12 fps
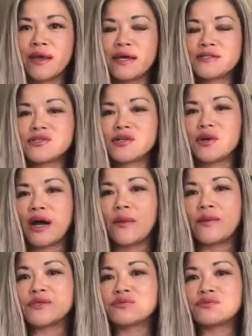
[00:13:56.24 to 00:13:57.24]
And so I
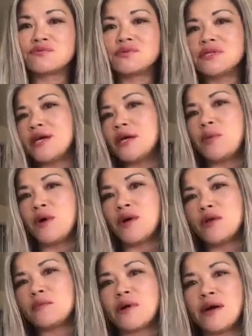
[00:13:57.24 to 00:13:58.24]
was really
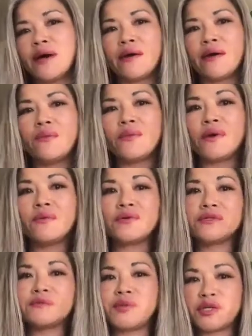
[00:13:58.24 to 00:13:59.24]
appalled by what
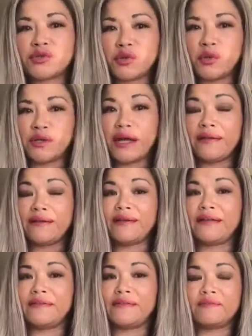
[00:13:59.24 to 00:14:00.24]
was being sold at
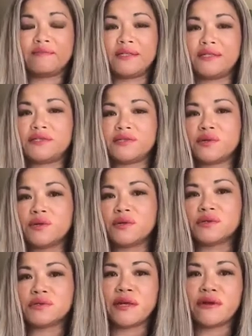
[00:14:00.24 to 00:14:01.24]
these
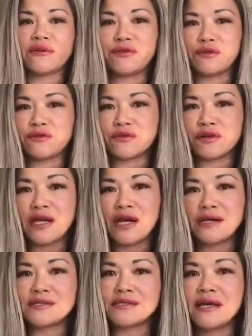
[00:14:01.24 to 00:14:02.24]
stores like Food for
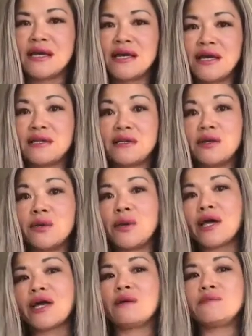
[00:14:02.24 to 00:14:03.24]
Less in low
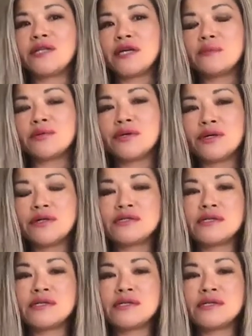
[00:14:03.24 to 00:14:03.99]
income neighborhoods.